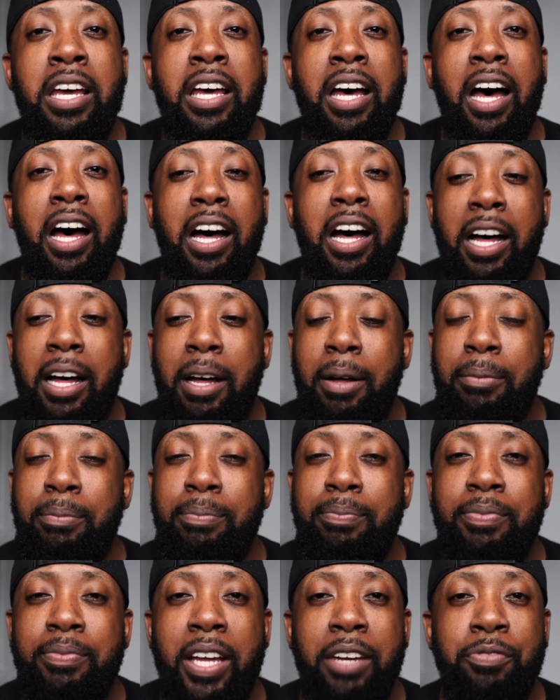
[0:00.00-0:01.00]

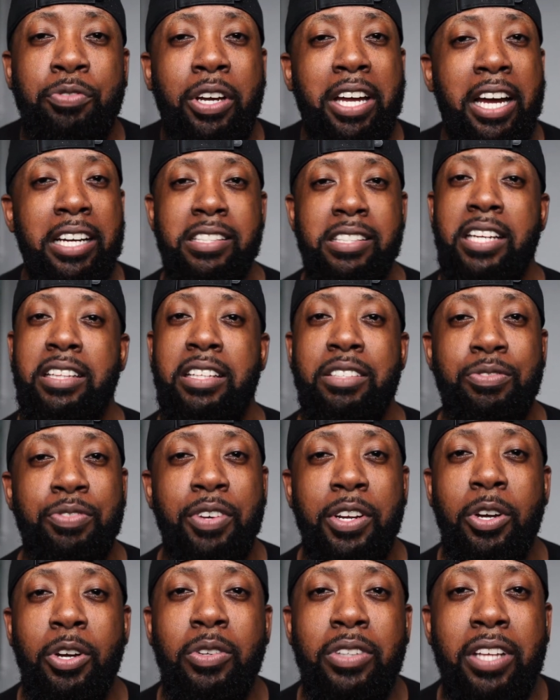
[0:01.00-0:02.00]
Um, if you guys like this
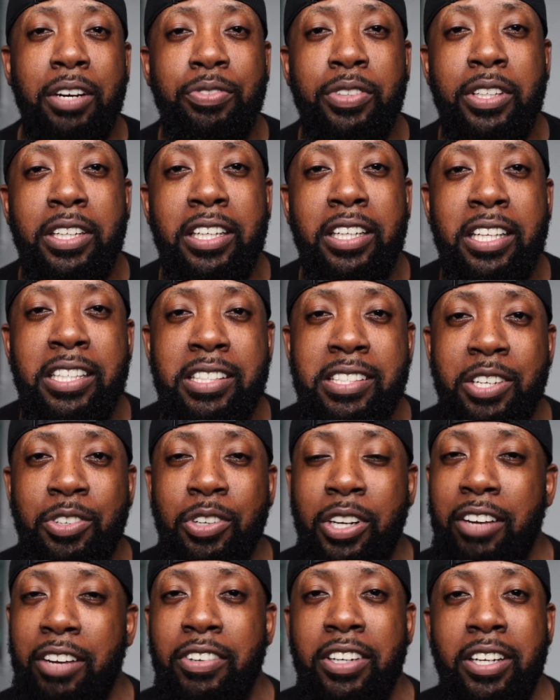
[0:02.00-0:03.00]
video, definitely consider
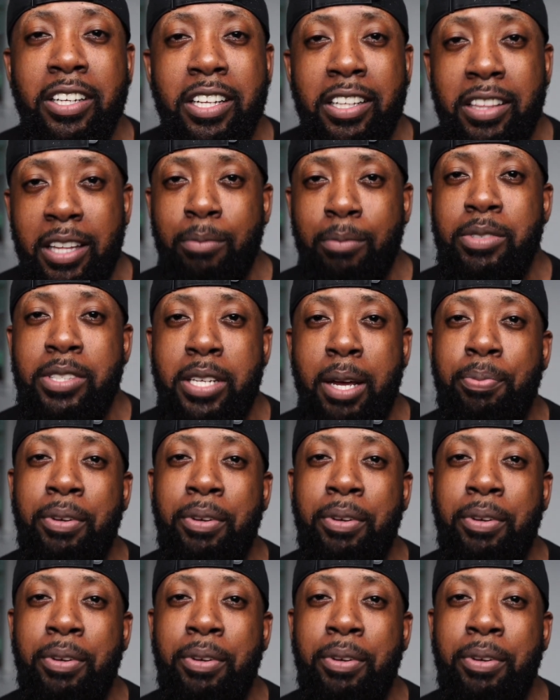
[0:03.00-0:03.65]
giving a thumbs up.